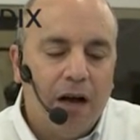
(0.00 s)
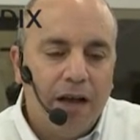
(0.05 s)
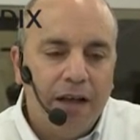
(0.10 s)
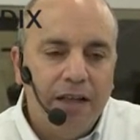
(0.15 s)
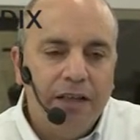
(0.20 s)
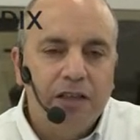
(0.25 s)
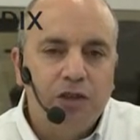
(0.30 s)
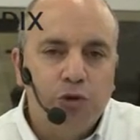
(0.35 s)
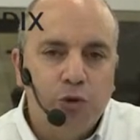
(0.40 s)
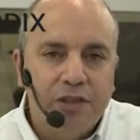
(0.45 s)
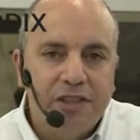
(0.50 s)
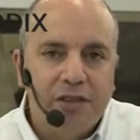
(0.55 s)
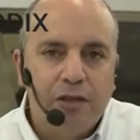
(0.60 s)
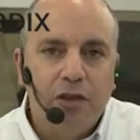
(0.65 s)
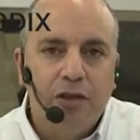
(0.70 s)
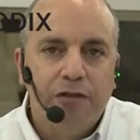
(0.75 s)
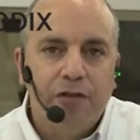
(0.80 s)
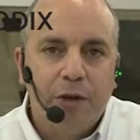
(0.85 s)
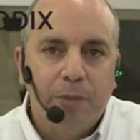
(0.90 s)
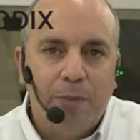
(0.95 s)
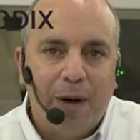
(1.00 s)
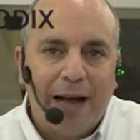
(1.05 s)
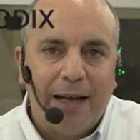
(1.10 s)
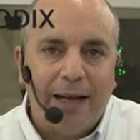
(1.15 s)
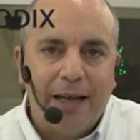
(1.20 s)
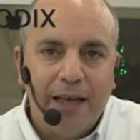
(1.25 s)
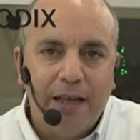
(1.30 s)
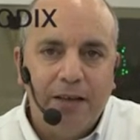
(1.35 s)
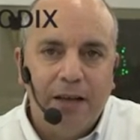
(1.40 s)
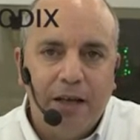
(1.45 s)
industry survey
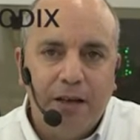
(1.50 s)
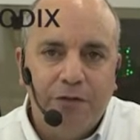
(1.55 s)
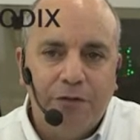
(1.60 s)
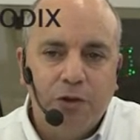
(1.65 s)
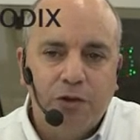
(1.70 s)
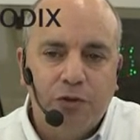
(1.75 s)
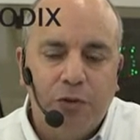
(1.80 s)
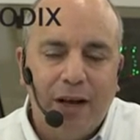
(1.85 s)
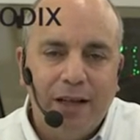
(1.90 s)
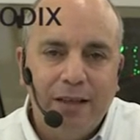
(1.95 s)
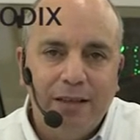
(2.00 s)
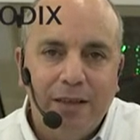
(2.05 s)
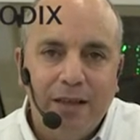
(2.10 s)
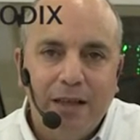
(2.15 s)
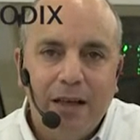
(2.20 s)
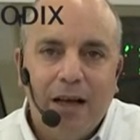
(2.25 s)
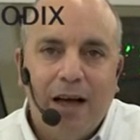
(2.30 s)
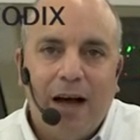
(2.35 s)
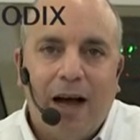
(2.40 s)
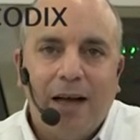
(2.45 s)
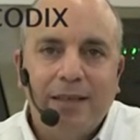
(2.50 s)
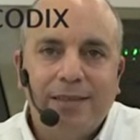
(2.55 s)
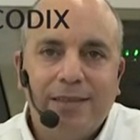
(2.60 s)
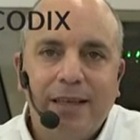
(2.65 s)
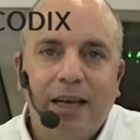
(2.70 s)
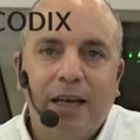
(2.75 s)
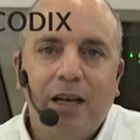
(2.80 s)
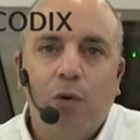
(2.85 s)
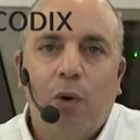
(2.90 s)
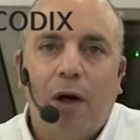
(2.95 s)
by Infotrend are
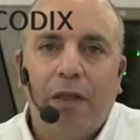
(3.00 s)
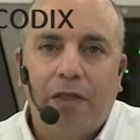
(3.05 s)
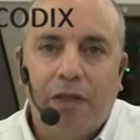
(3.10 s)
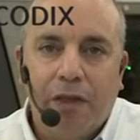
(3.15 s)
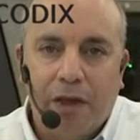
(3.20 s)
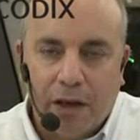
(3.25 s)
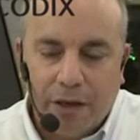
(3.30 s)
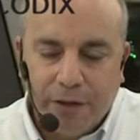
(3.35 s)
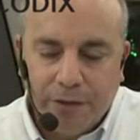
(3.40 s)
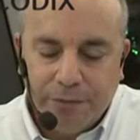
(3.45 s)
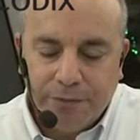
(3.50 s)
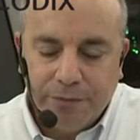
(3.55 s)
saying one thing.